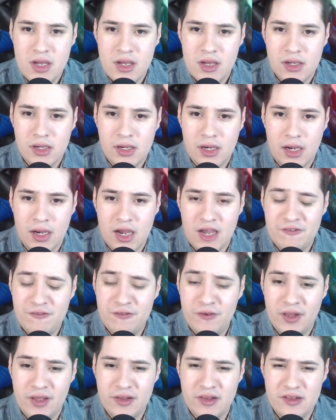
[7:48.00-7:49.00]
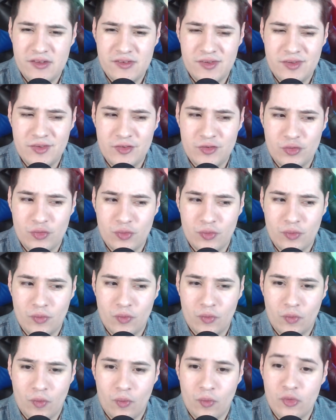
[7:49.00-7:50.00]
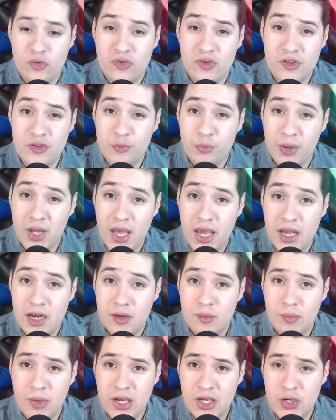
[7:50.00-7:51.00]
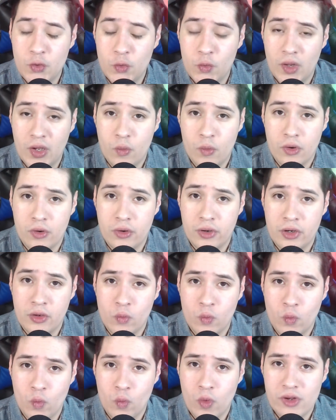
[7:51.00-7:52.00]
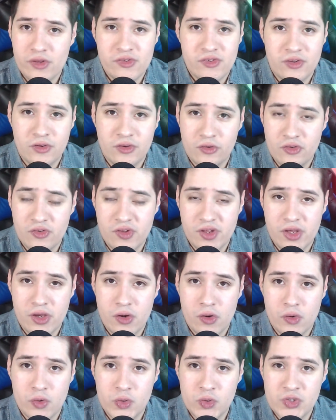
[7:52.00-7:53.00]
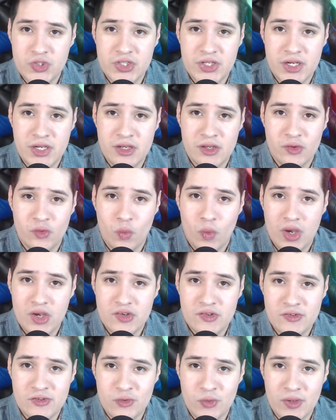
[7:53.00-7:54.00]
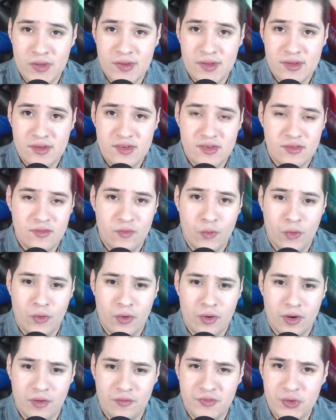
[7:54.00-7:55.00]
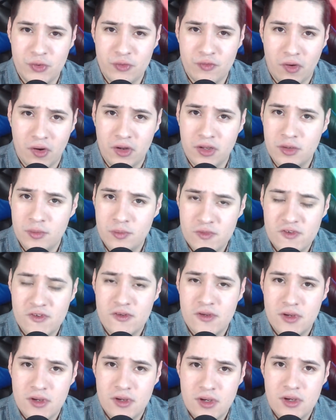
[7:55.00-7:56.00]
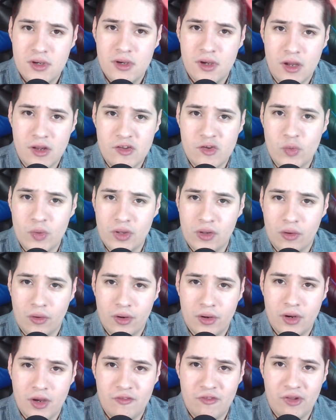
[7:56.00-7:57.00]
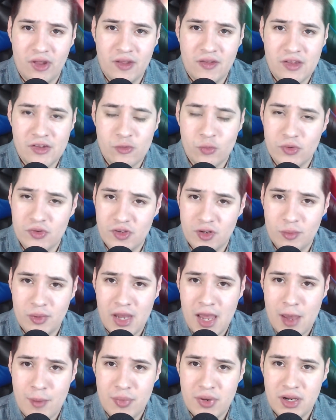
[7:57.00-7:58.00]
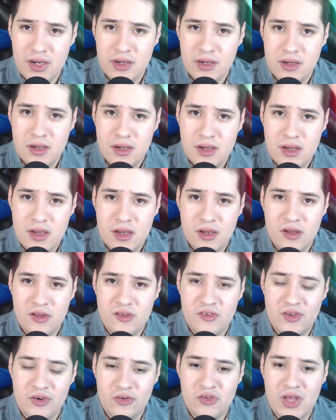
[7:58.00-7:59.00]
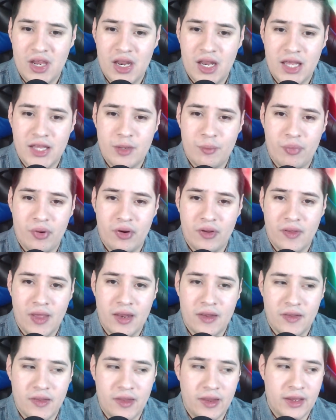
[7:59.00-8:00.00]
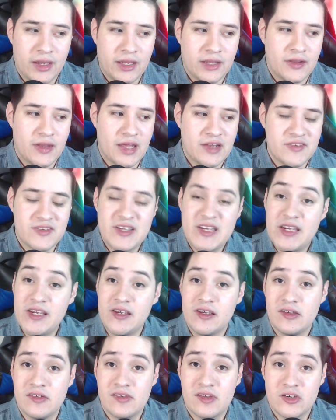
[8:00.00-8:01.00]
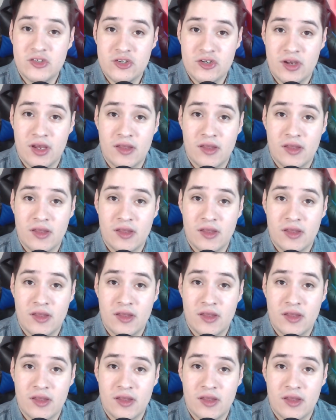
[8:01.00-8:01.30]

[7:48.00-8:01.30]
I feel like this is Rorusi's plan, make you like wondering what Cinder's deal, who she is, why she's doing this for a few volumes until we learn. I feel like that's what's going to be happening. Because Cinder's kind of like that tease that you get,